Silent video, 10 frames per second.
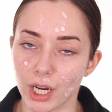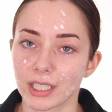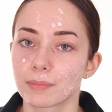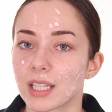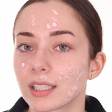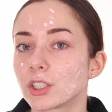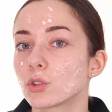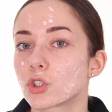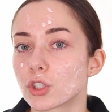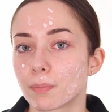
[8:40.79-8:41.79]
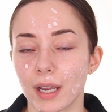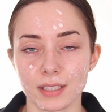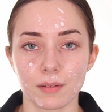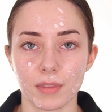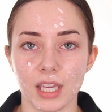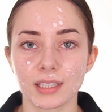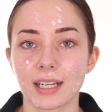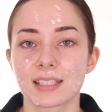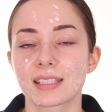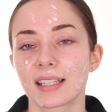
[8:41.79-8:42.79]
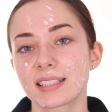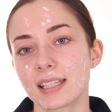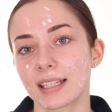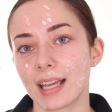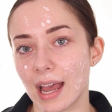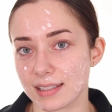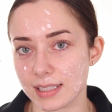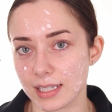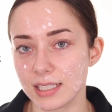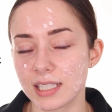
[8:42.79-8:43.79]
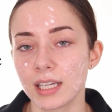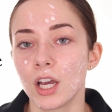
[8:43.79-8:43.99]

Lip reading: I am telling you, just buy something that is salicylic acid,